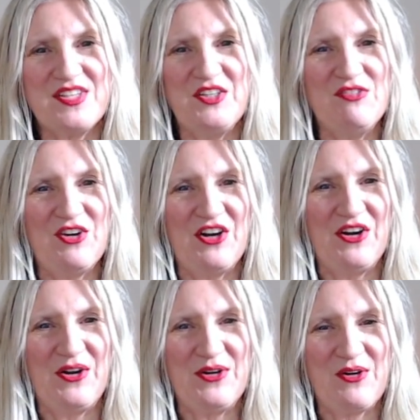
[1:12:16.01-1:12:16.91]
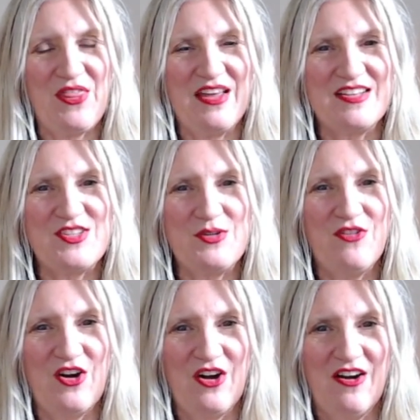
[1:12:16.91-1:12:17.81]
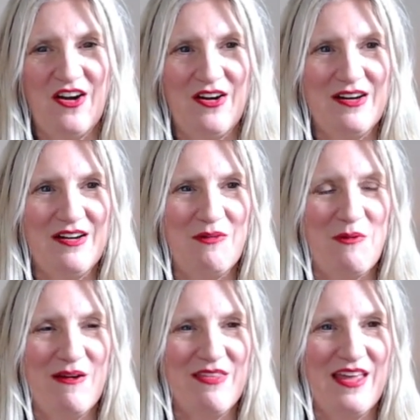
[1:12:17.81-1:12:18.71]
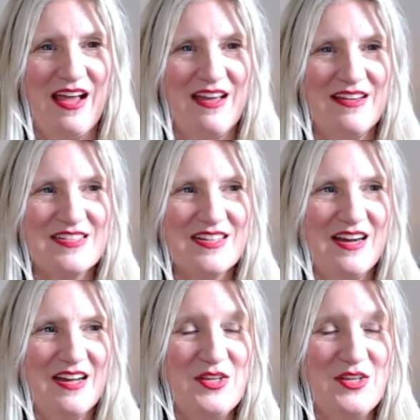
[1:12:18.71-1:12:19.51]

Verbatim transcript: you've heard or things you've heard that uh,